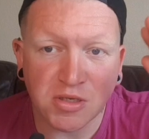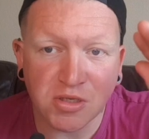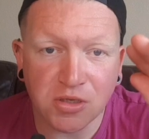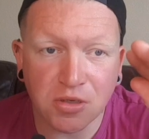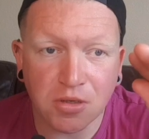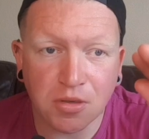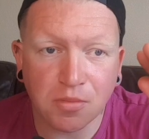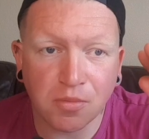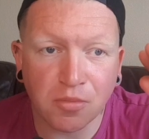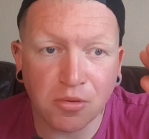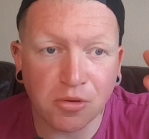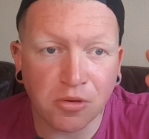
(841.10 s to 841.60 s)
the
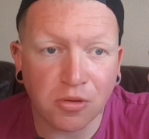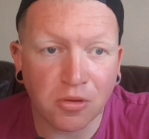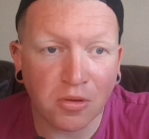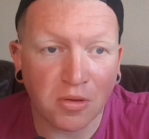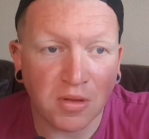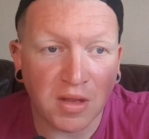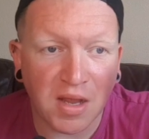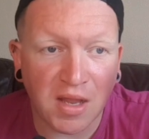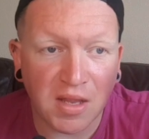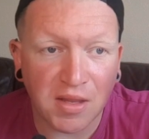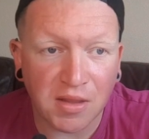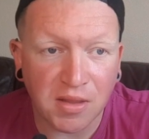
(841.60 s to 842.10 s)

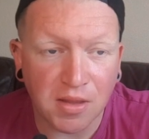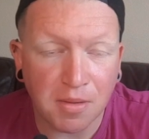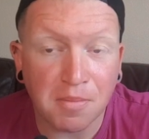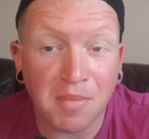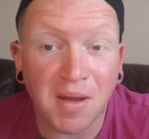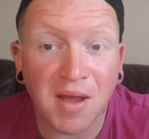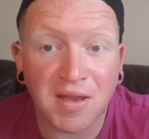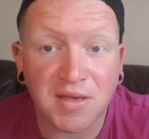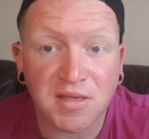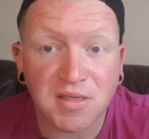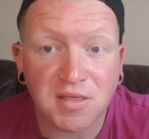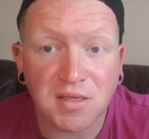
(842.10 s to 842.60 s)
turnbuckle and the
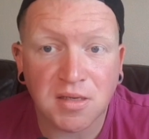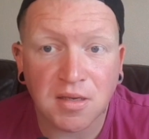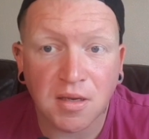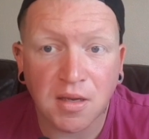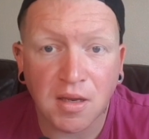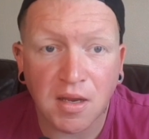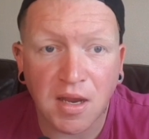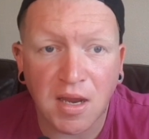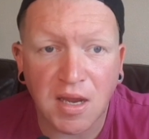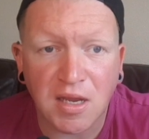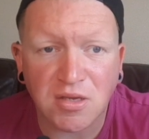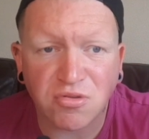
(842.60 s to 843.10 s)
mat
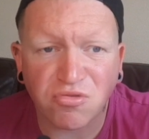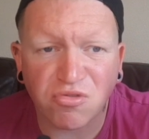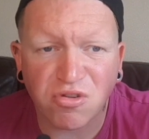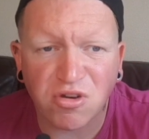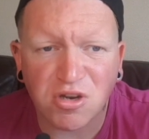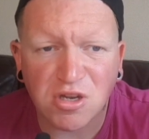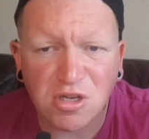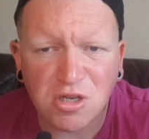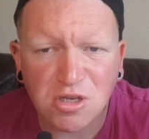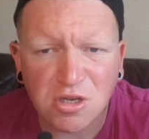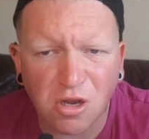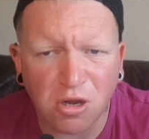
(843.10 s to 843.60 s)
is
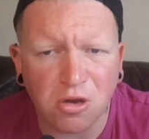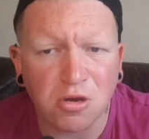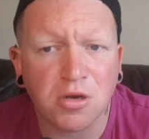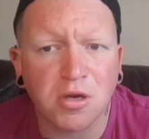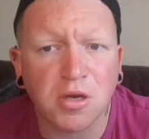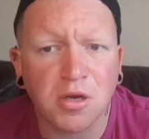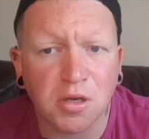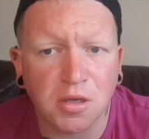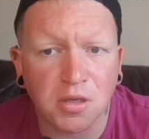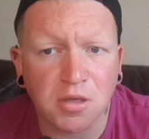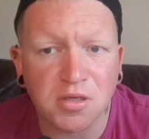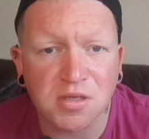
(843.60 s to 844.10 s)

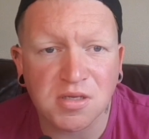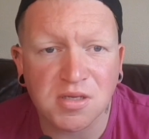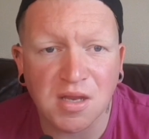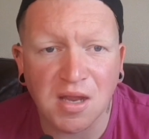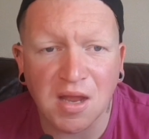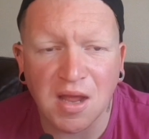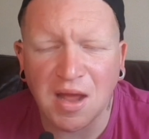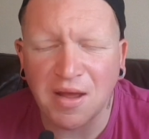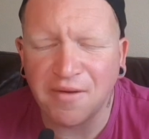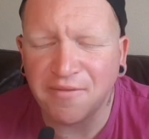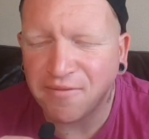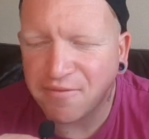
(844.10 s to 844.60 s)
ridiculous.
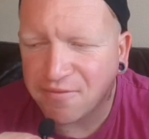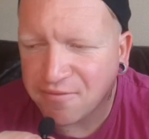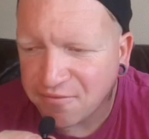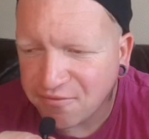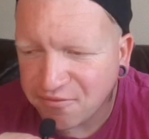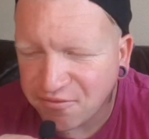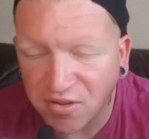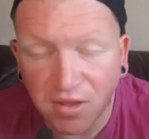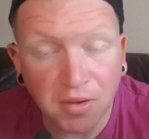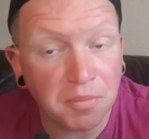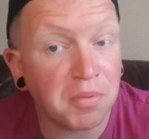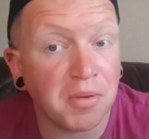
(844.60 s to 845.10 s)
I
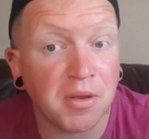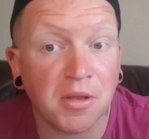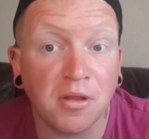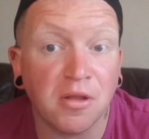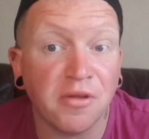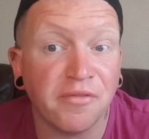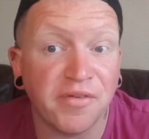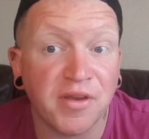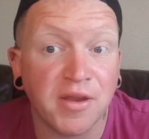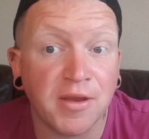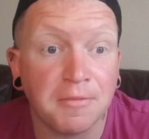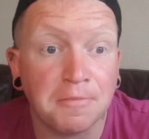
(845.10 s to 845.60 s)
flipping
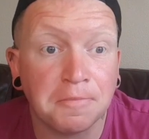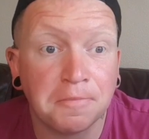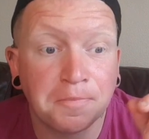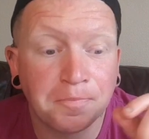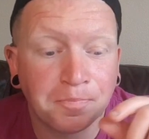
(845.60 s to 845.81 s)
love it.